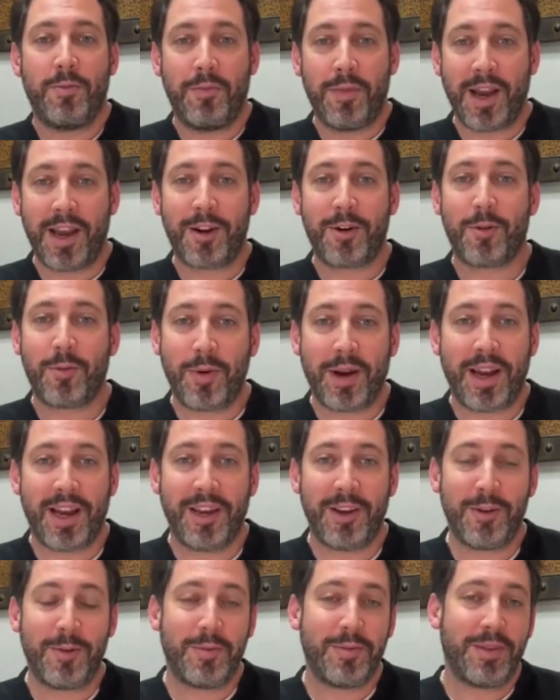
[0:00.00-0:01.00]

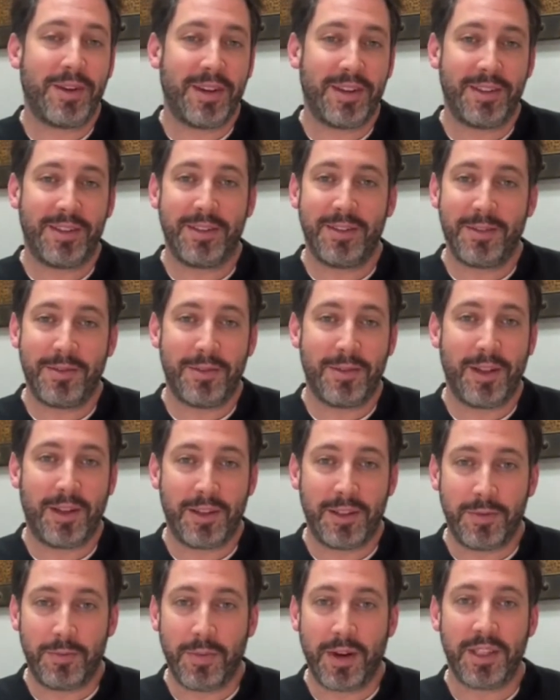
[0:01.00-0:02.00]
microbiome, and
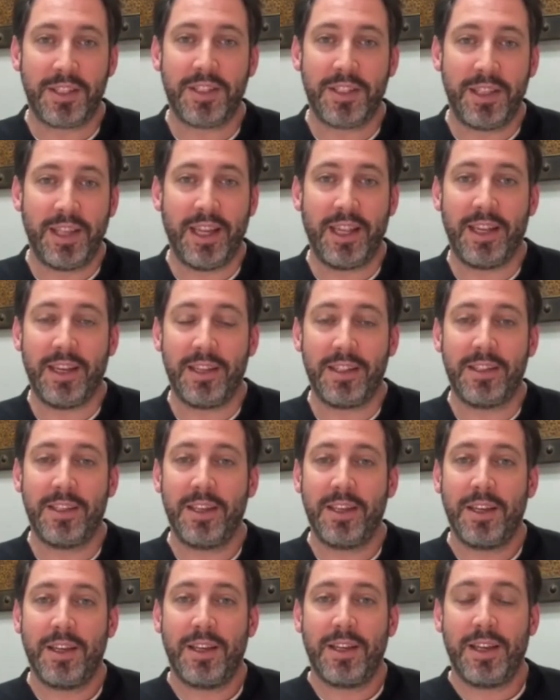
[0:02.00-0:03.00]
that is much needed
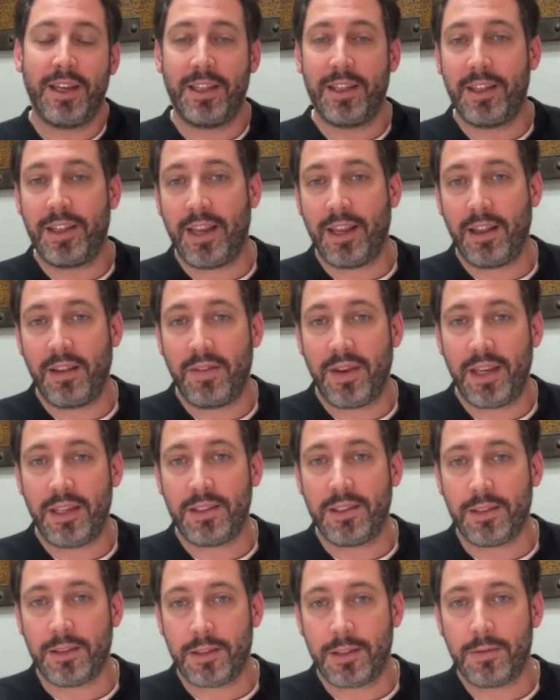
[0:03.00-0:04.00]
in a daily
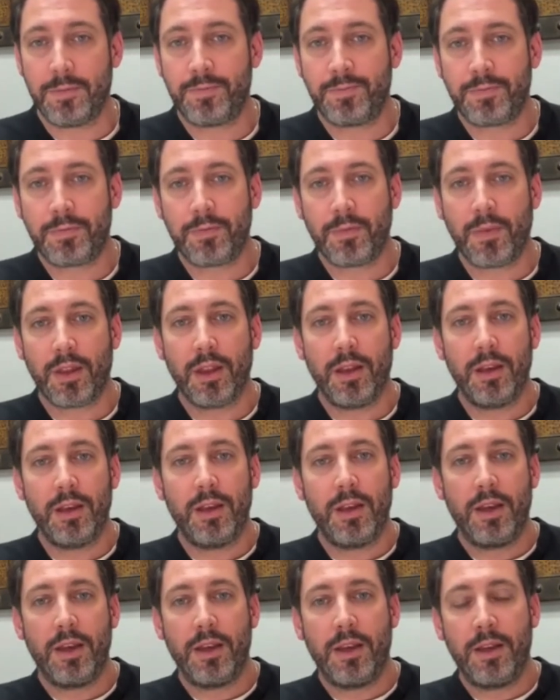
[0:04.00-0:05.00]
basis.
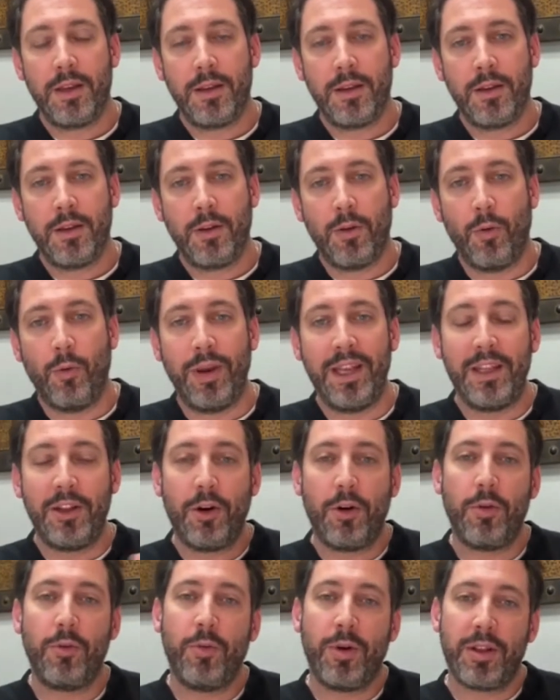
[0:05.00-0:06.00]
We
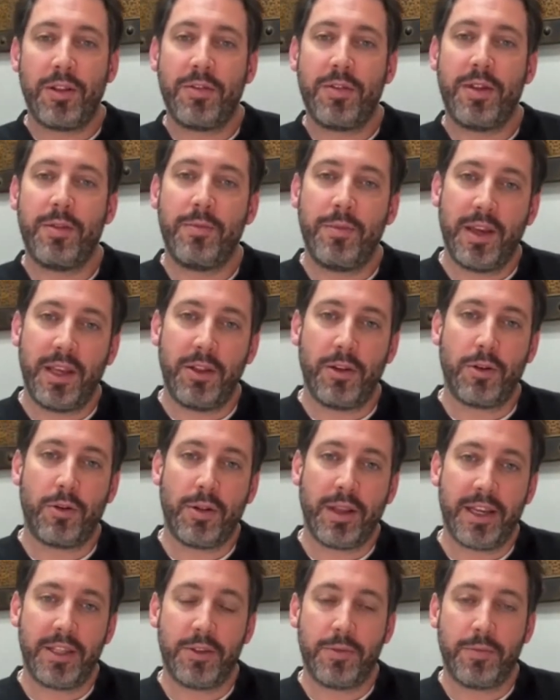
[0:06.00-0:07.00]
know one of the
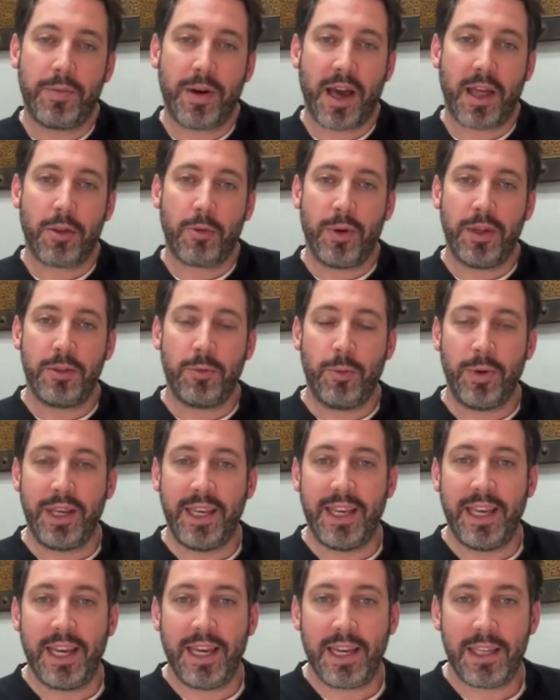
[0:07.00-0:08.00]
inoculation pathways
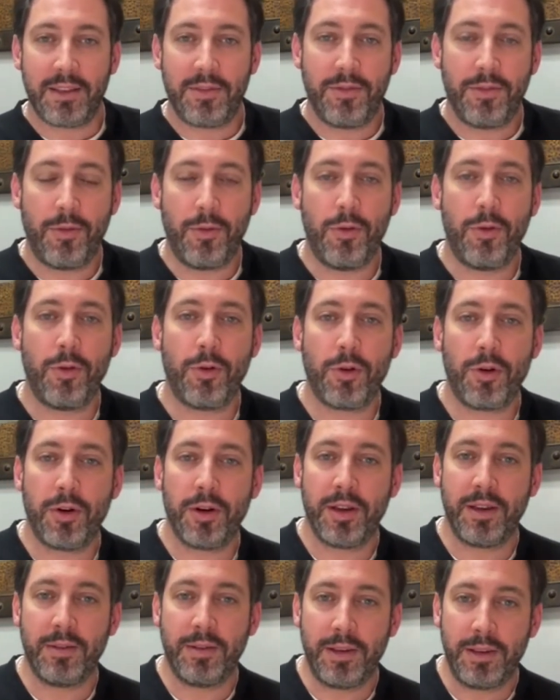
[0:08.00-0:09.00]
we get
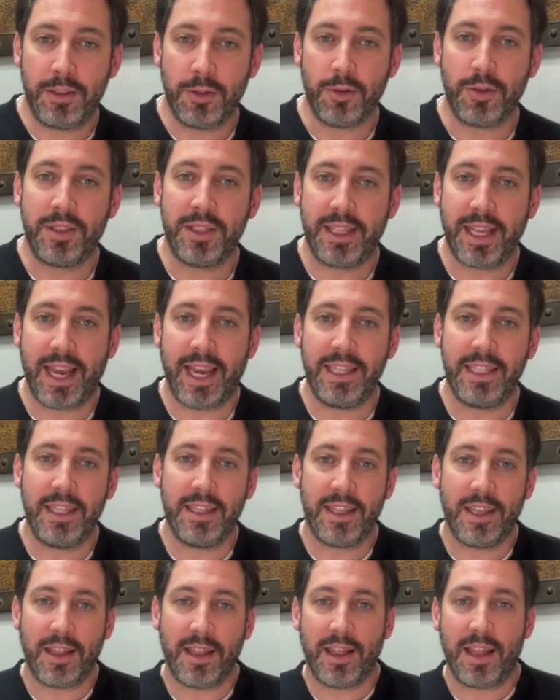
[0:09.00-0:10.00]
for
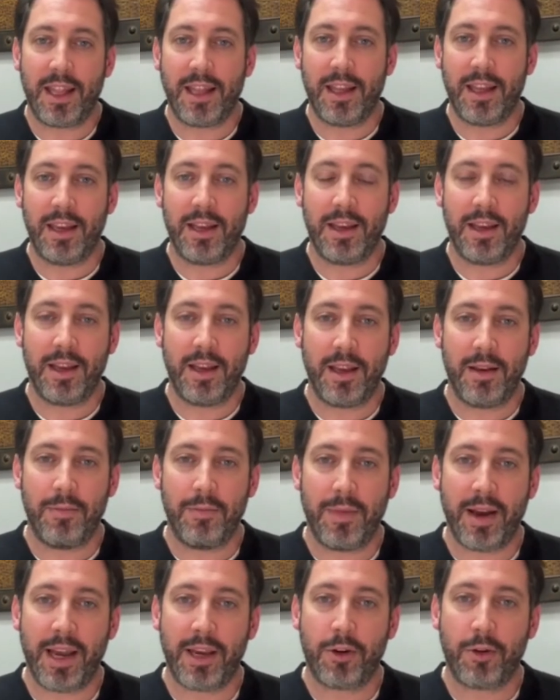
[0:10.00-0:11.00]
sustaining
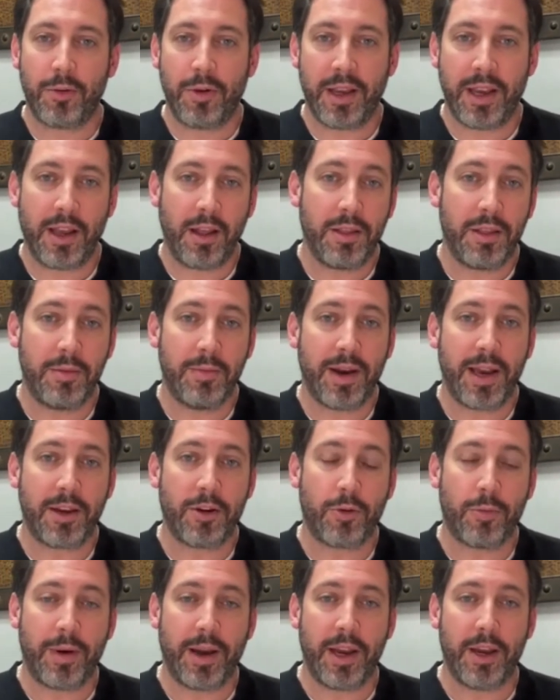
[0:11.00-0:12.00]
a healthy
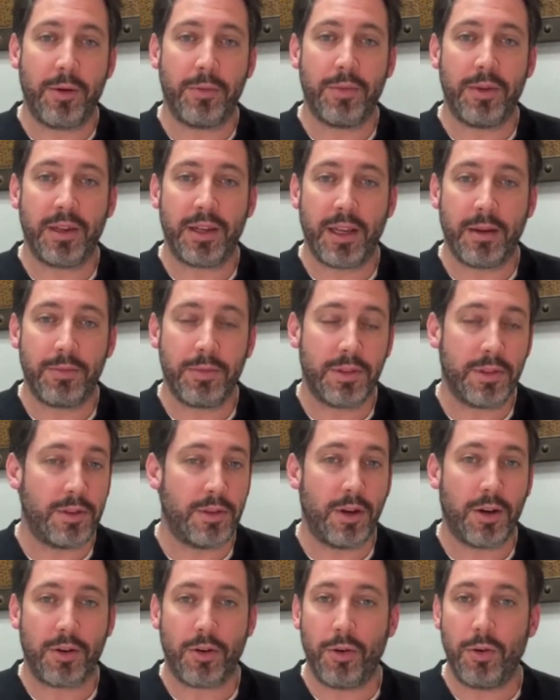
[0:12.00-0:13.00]
microbiome comes
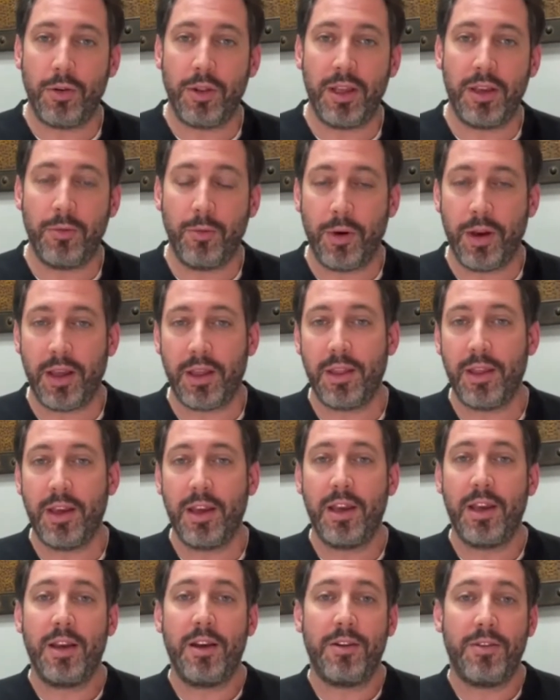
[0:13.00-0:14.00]
not only with
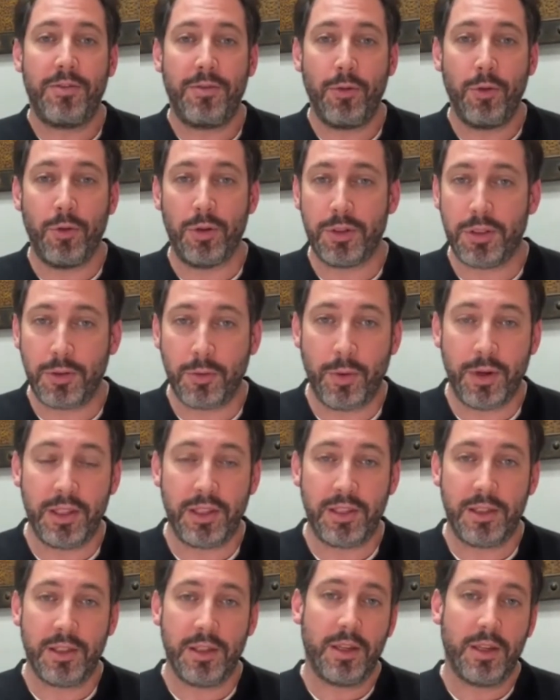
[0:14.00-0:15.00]
foods,
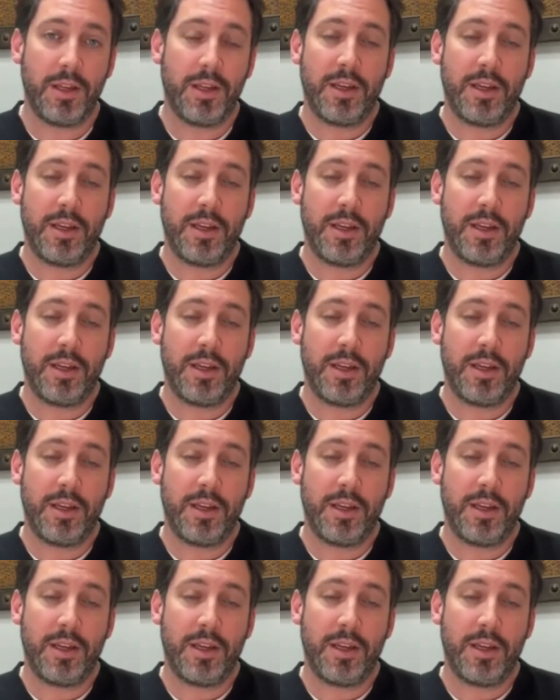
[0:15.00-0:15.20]
which